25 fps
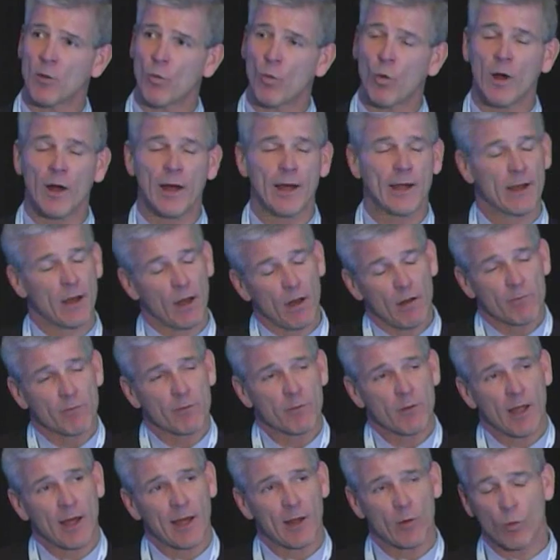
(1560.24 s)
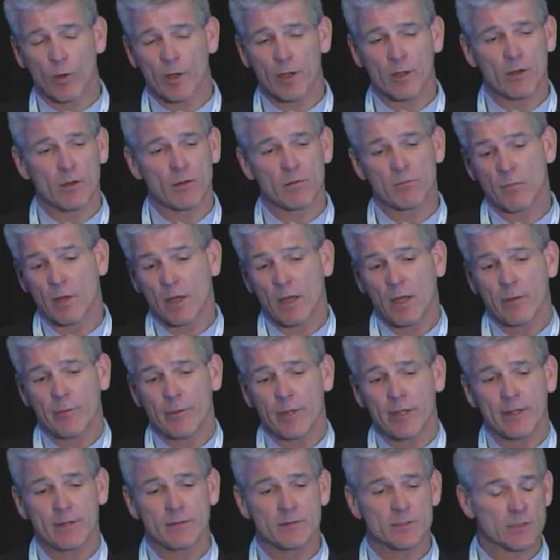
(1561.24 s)
way, I'll flywheel
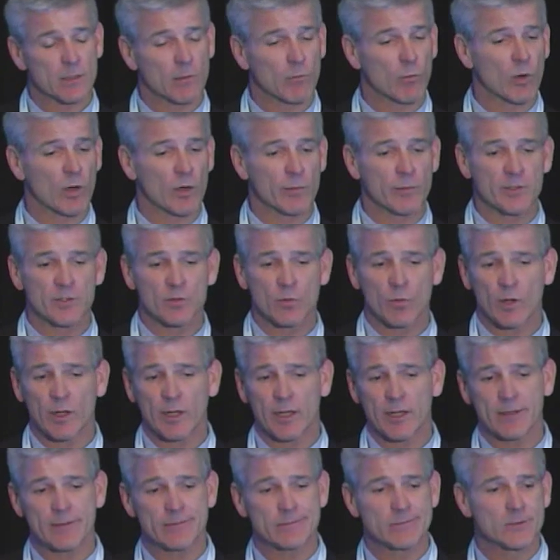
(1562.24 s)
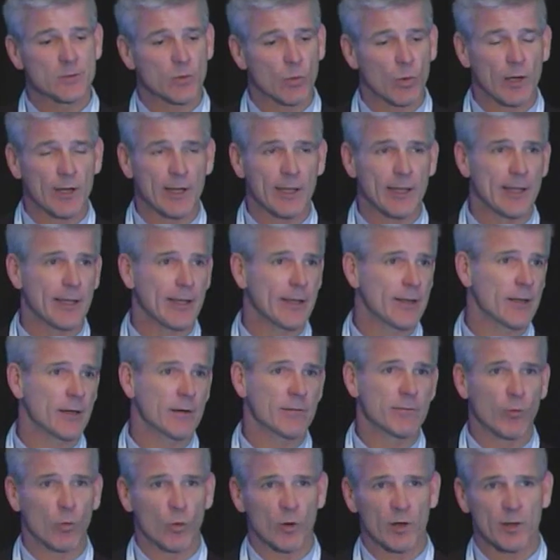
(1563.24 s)
maybe somewhere between 20 to
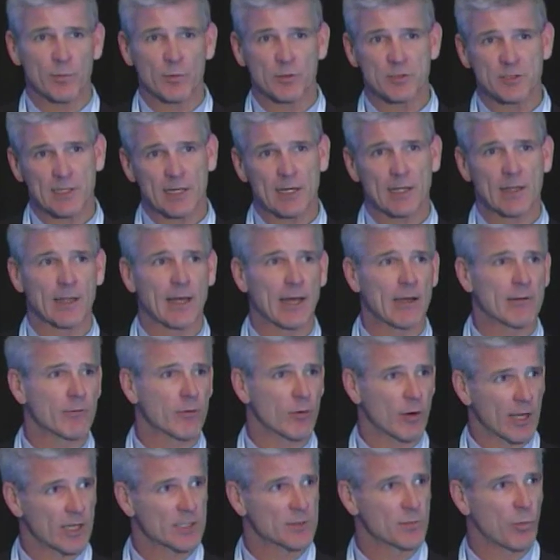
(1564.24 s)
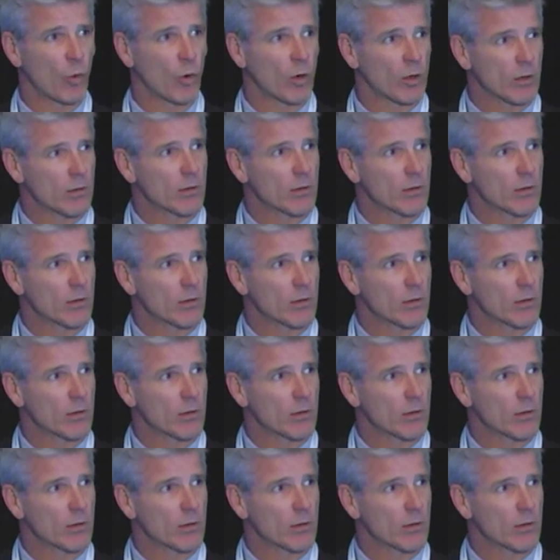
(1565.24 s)
40% of that for export.